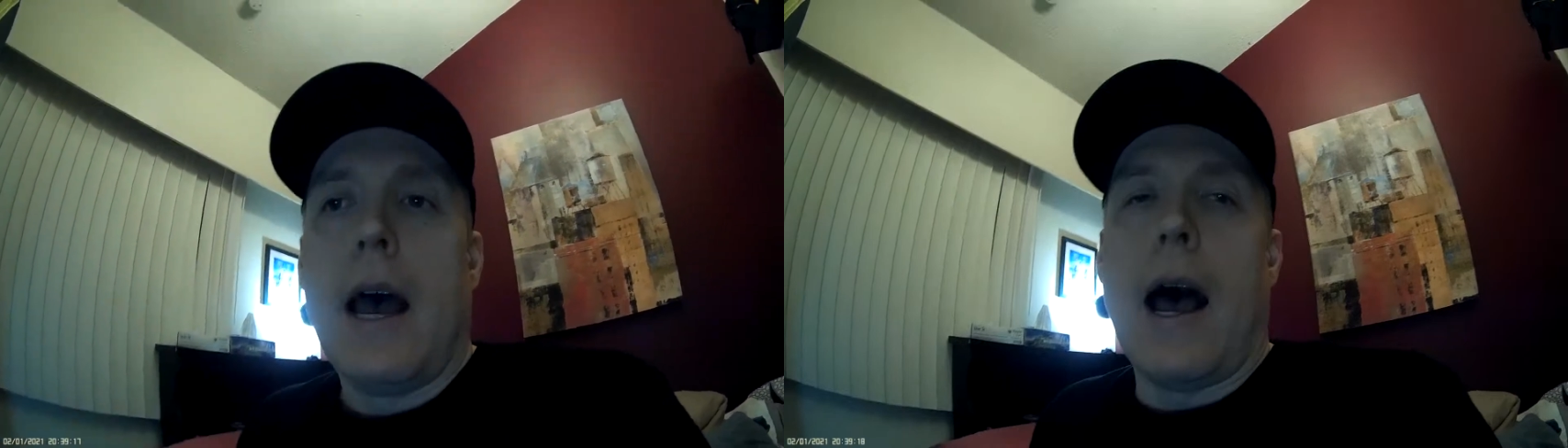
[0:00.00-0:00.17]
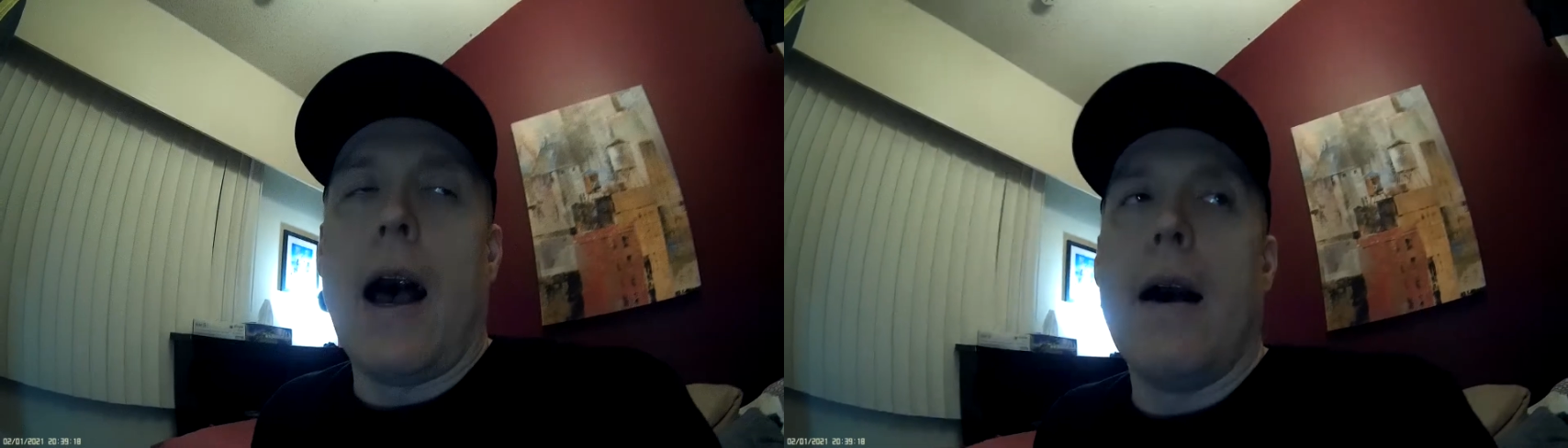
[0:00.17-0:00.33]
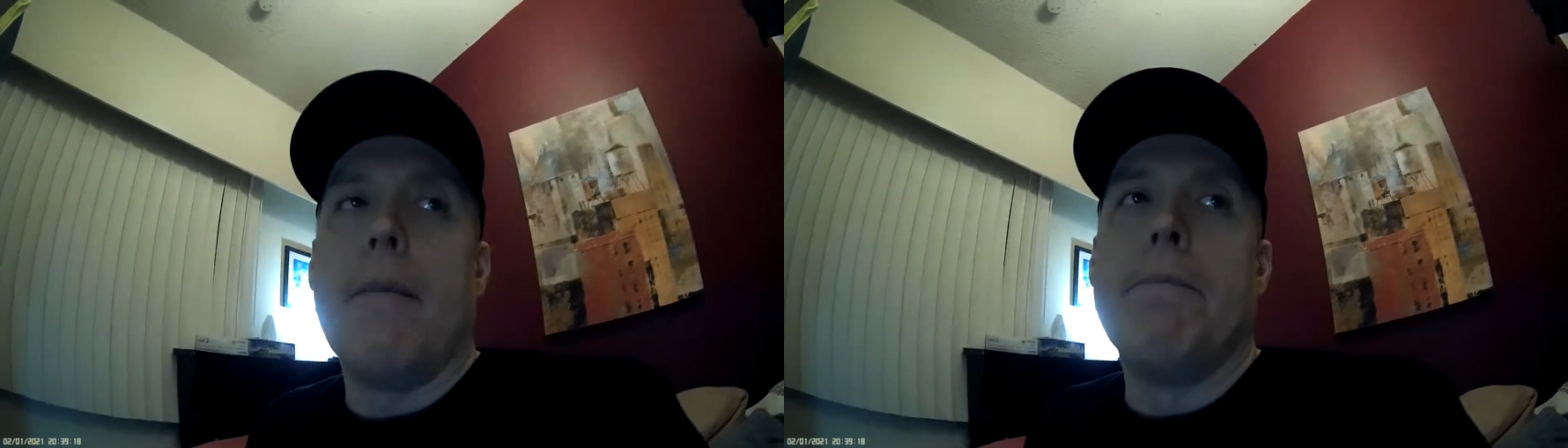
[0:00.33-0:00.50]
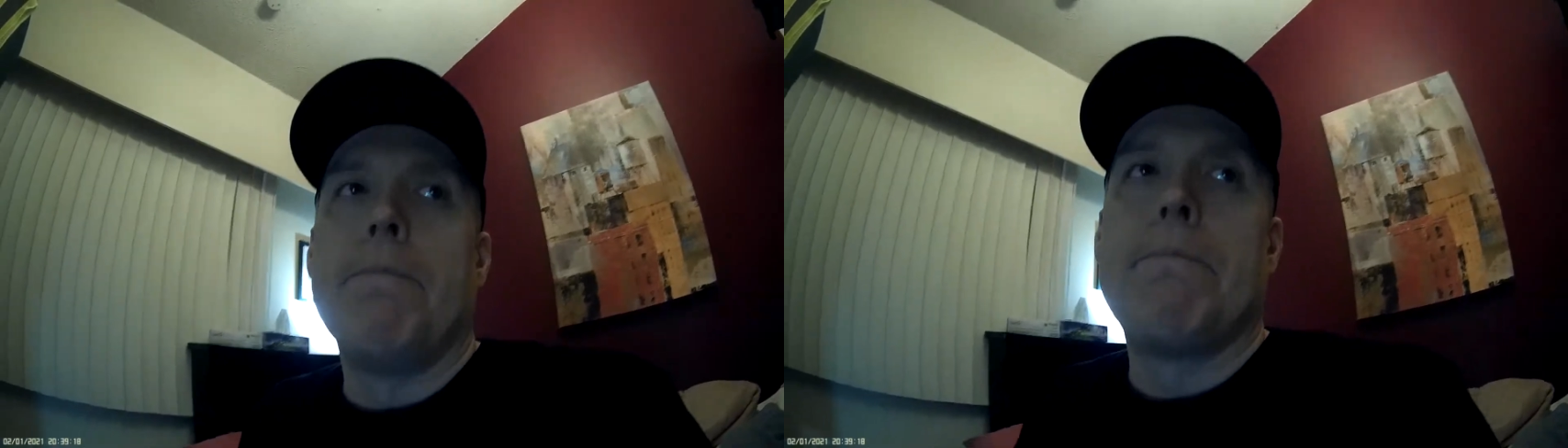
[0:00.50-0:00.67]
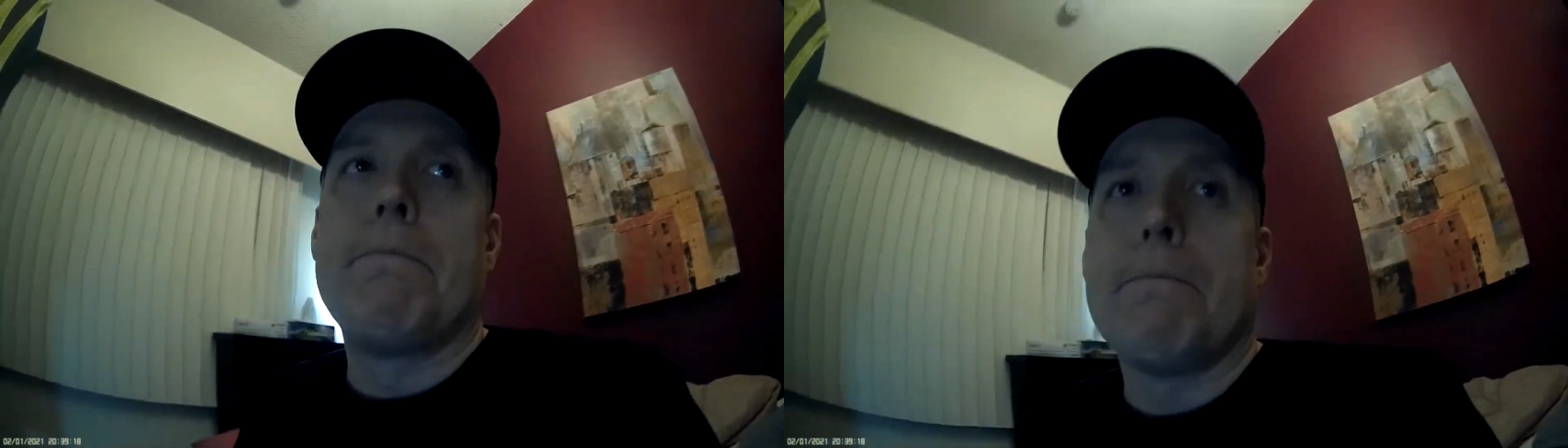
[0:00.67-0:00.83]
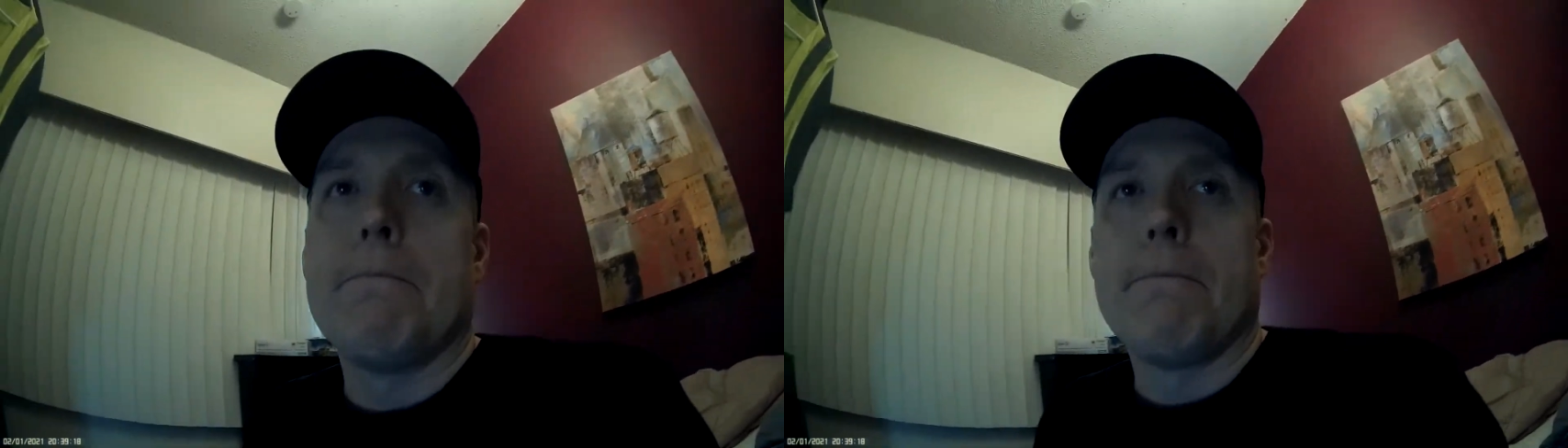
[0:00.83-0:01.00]

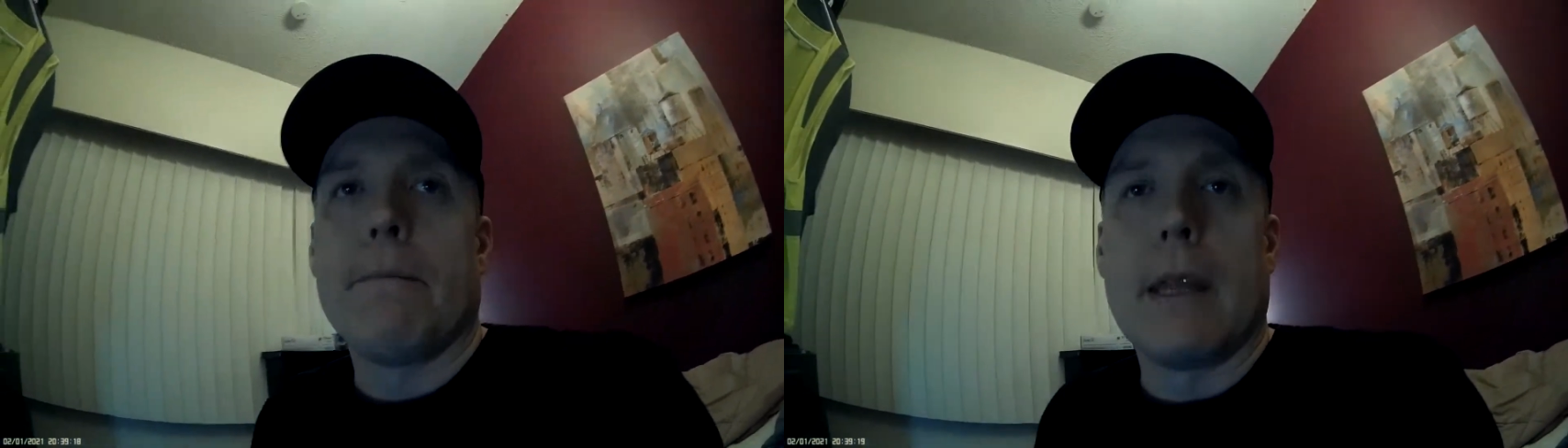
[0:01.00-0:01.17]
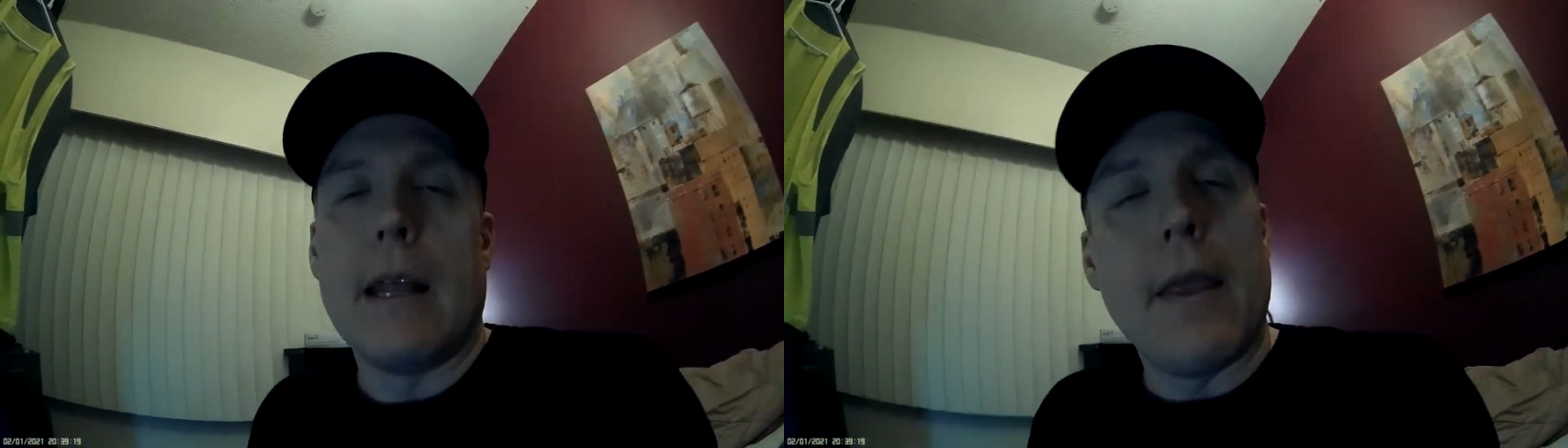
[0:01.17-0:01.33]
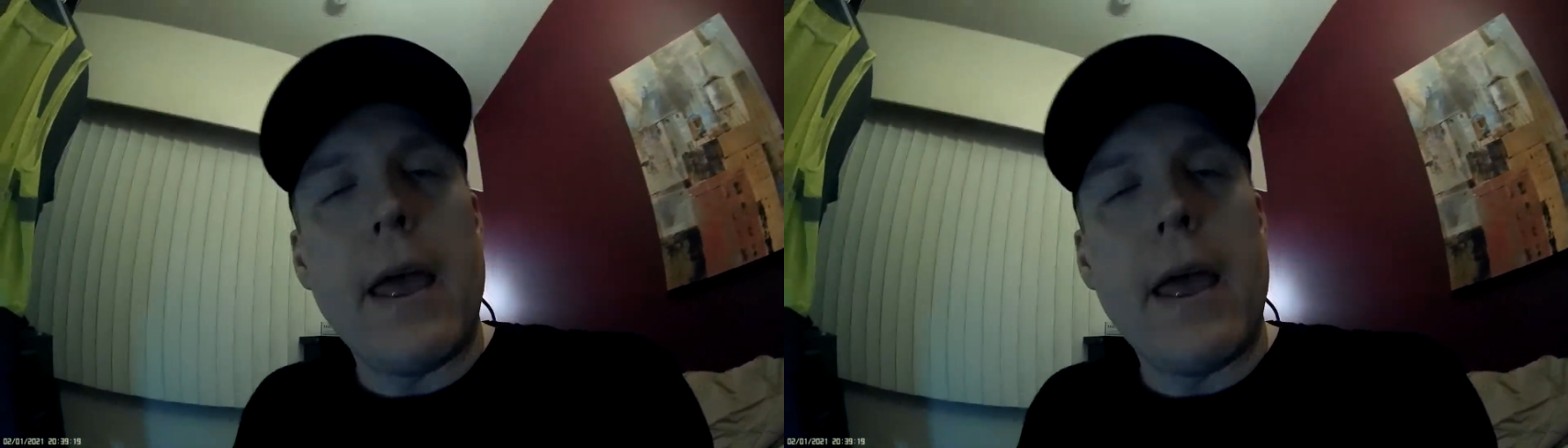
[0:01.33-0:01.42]
Now